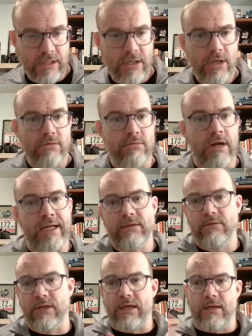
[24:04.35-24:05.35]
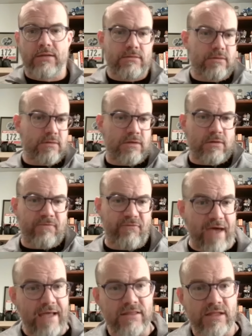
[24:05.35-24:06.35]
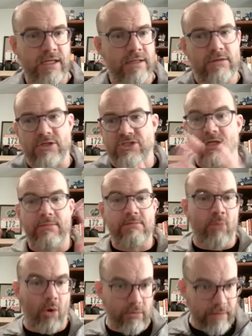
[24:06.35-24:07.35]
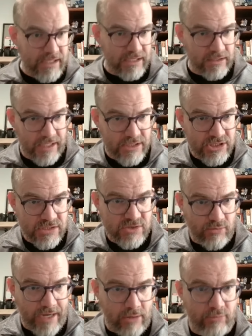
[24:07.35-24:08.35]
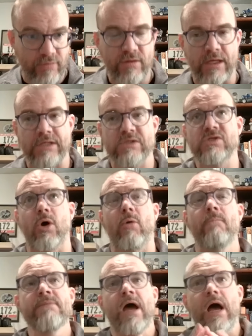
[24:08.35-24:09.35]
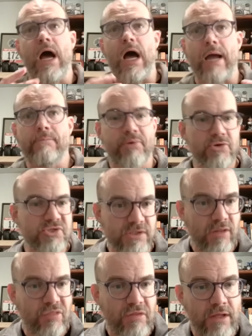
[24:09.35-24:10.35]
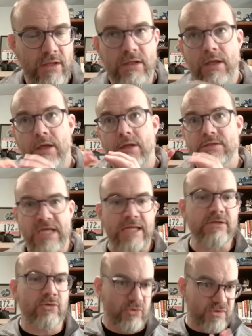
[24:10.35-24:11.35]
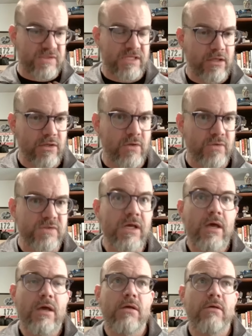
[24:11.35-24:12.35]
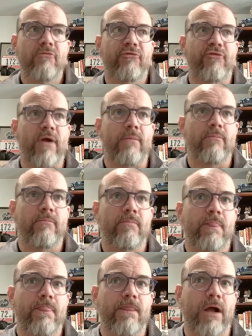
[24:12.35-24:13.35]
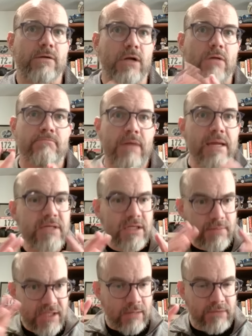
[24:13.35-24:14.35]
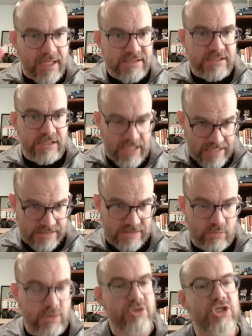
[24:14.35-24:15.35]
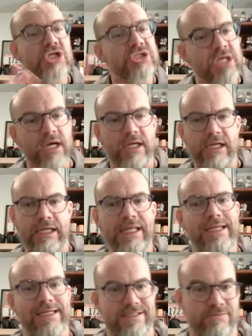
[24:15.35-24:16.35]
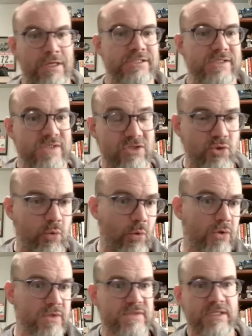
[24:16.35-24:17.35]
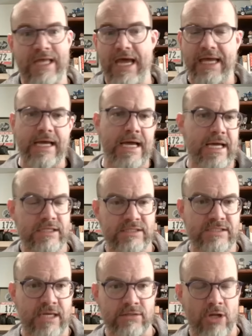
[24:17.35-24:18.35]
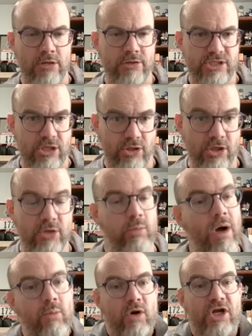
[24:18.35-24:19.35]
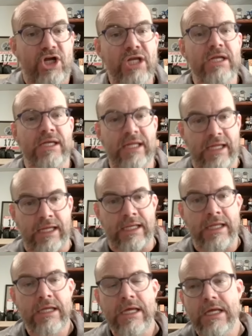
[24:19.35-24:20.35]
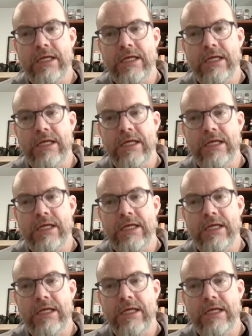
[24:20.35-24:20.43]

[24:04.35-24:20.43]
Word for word: Yeah. Right? The, the fact that there's going to be more regulations around things. So I personally think technical skills from are, are maybe going to become less and less. We're just not going to need it as much as the tools and the AI and the technology are good. What we're going to need mm.